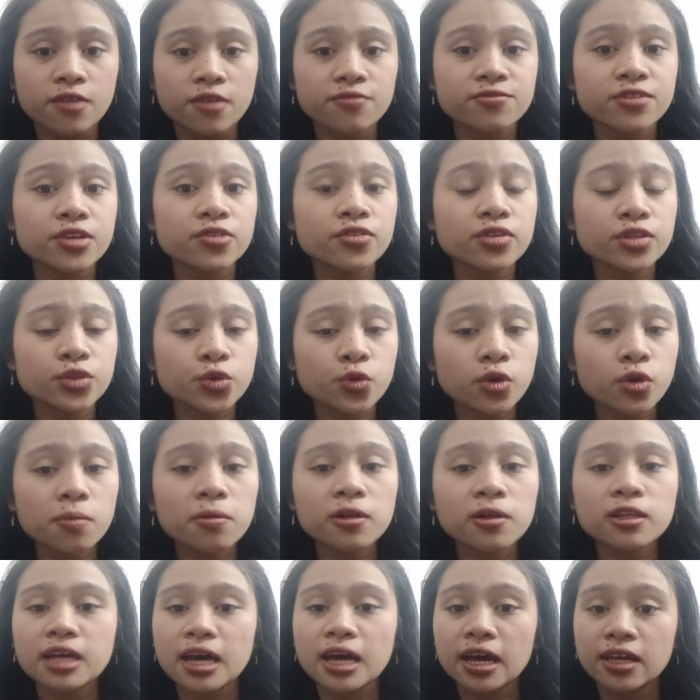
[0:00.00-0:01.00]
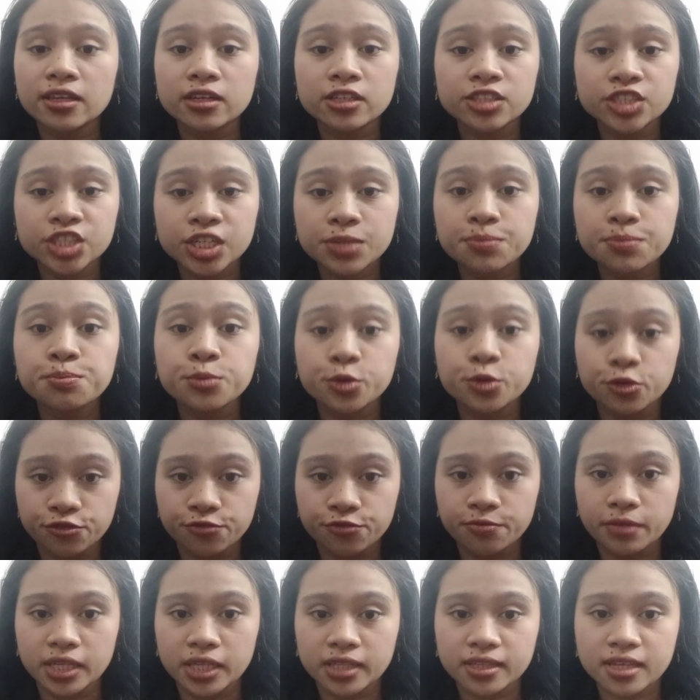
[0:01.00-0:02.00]
of the renewable energy
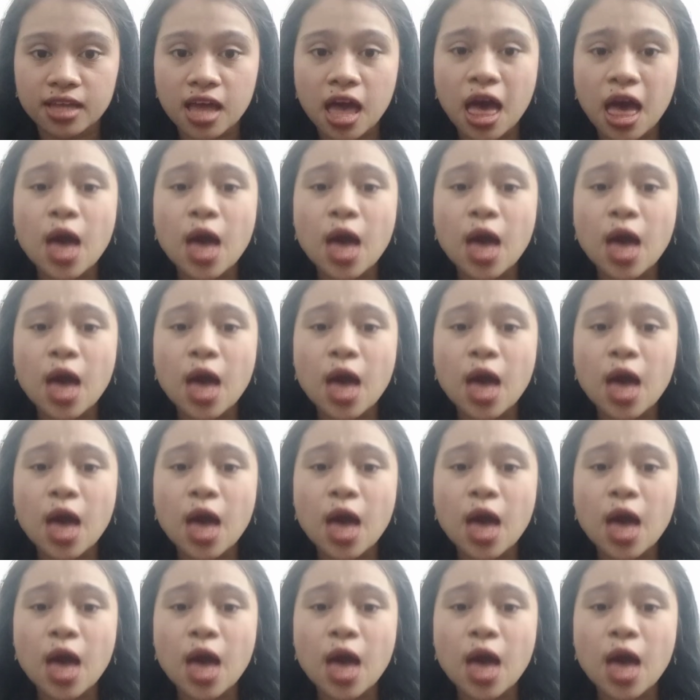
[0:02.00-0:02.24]
movement.